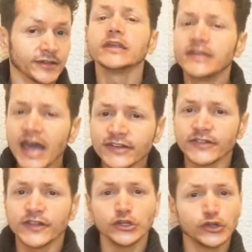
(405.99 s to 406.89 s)
Yes,
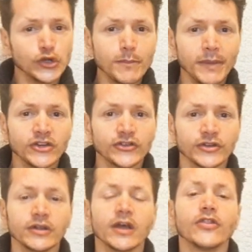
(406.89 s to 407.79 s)
they do
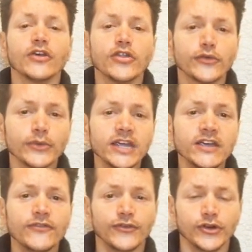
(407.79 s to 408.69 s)
mention the three
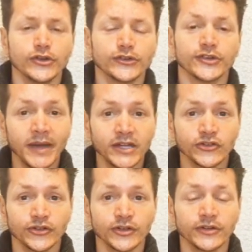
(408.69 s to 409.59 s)
fruits
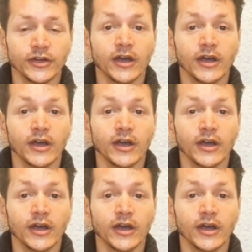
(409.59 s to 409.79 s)
mentioned